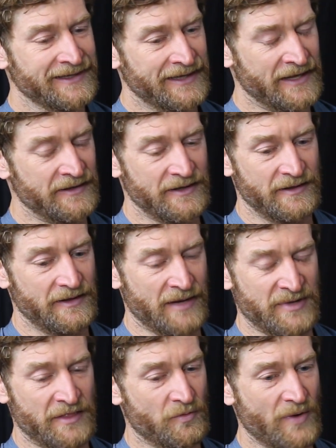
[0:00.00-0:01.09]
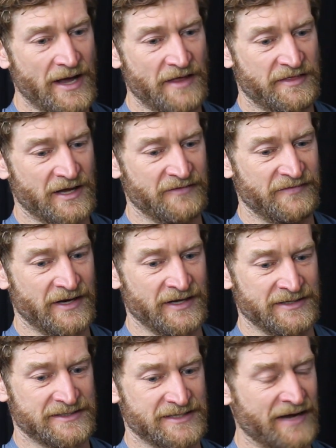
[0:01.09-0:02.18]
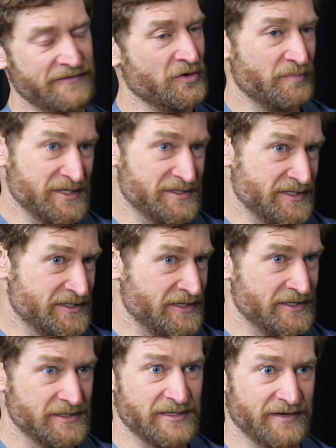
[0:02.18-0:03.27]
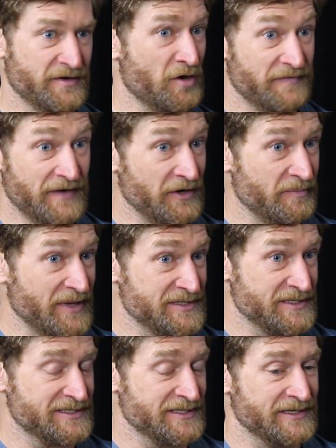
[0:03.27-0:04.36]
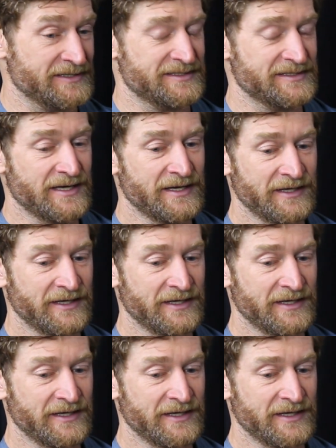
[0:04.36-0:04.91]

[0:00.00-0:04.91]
And I mean, the way I think of it is I've owned businesses, I've co founded businesses.